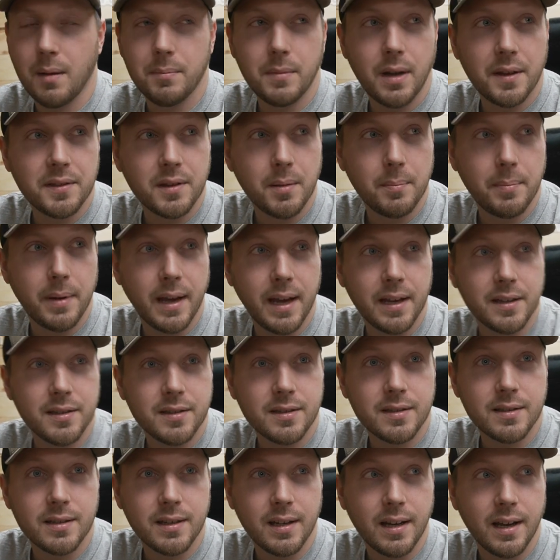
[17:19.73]
I'm not the
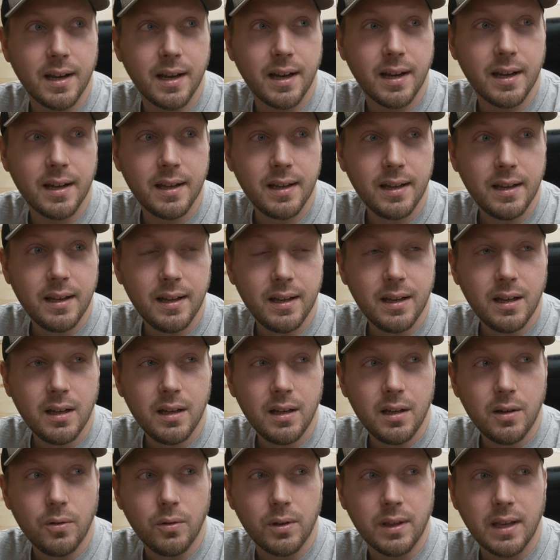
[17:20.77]
best
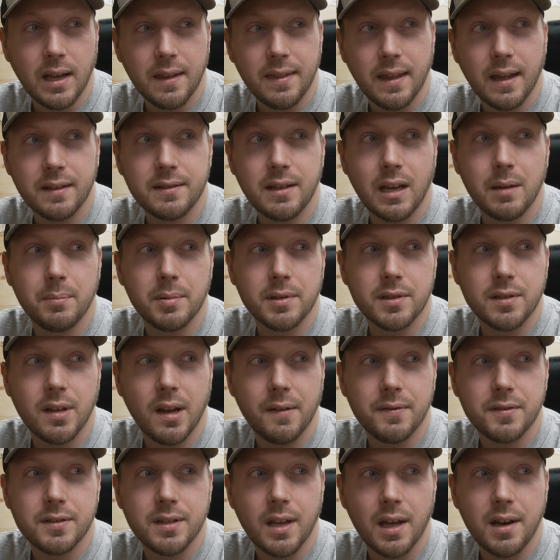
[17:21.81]
with getting that type of
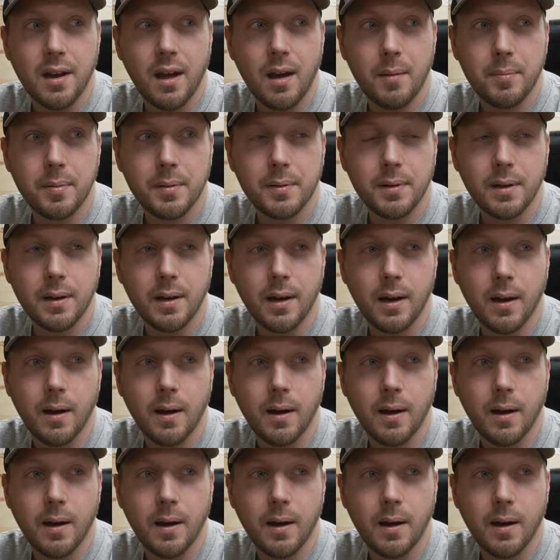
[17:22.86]
stuff set up,